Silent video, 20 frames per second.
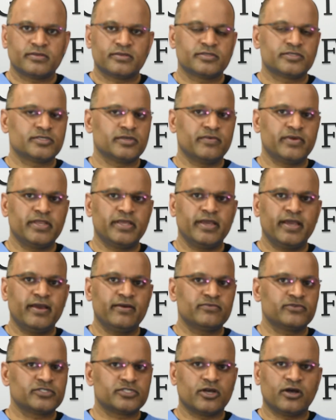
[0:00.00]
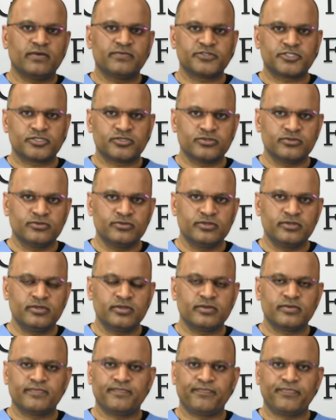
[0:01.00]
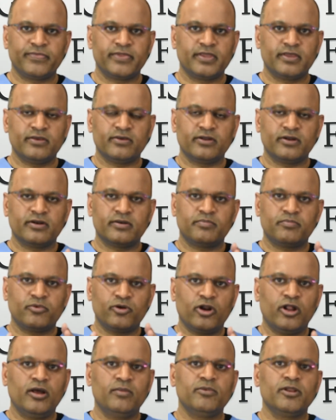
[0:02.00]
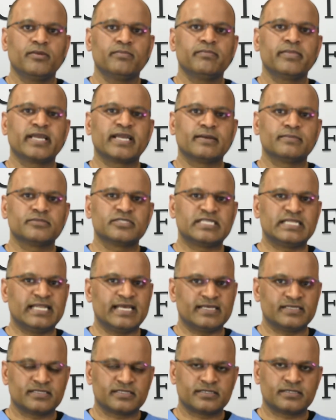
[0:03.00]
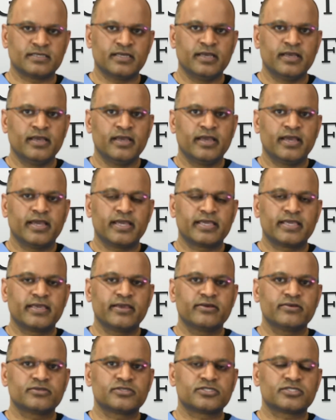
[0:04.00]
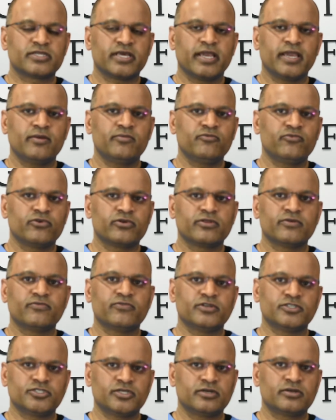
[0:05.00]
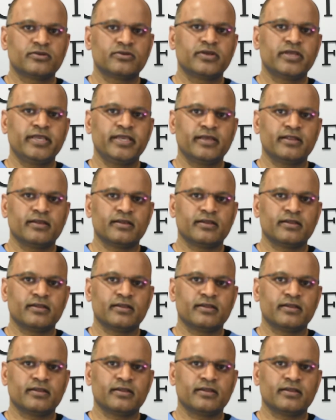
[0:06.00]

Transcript: So when you have soft stool, your problem becomes less. It gives time for the fissure to heal.